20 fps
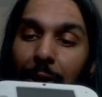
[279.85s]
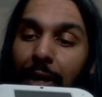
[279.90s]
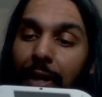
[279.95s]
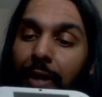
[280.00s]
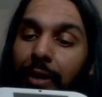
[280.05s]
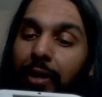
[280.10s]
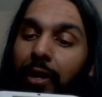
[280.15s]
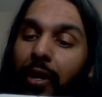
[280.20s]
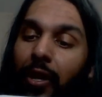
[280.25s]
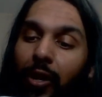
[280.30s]

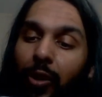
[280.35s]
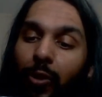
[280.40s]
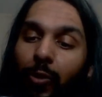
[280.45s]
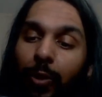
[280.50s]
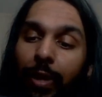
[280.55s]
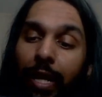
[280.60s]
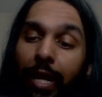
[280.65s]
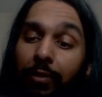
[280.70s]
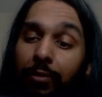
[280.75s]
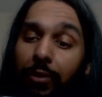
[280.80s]
And
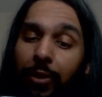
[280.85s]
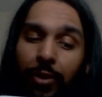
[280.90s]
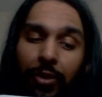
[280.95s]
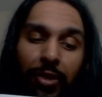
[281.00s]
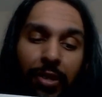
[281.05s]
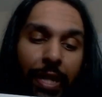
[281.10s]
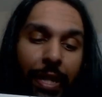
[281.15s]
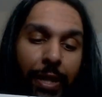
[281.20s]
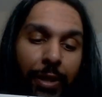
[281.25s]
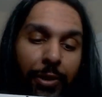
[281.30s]
we have our
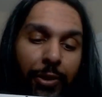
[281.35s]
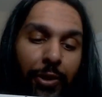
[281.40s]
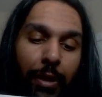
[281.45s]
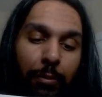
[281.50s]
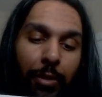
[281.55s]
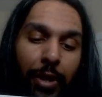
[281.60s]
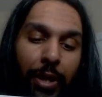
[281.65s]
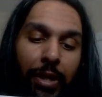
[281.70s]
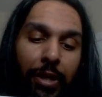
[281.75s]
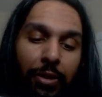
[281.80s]

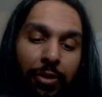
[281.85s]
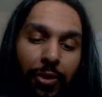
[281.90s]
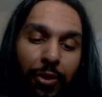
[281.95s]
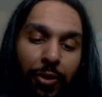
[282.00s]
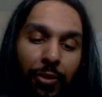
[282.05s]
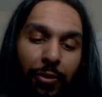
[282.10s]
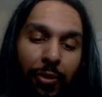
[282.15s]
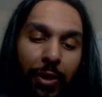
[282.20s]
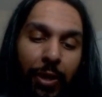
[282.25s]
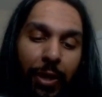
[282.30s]
standard buttons
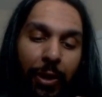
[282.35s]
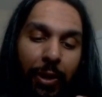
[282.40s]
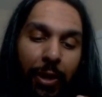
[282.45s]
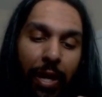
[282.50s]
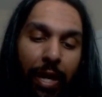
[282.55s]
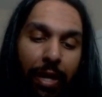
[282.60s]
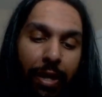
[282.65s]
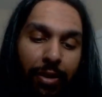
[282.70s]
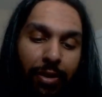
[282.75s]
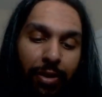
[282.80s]
over here,
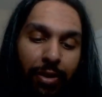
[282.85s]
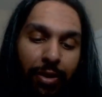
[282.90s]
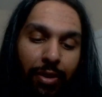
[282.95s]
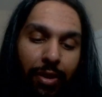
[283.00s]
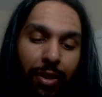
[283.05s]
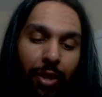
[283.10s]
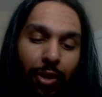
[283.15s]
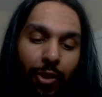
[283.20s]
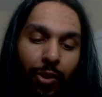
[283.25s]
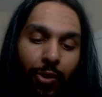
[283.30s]
X,
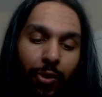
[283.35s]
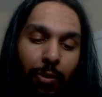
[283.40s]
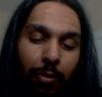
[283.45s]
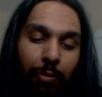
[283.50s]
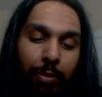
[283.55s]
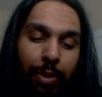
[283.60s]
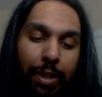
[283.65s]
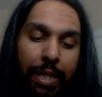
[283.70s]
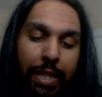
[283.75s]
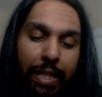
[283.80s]

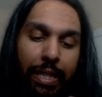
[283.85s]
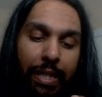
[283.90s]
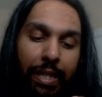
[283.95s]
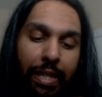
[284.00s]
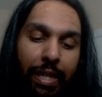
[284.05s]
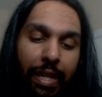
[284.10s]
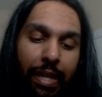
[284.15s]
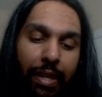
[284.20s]
B,